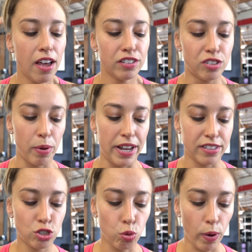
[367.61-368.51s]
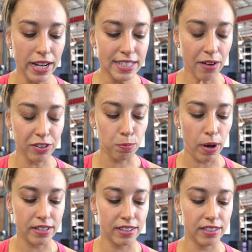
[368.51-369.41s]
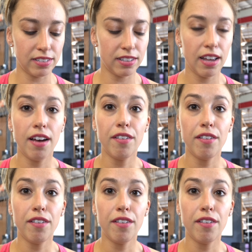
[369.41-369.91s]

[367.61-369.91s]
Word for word: So it is 20 devil's presses,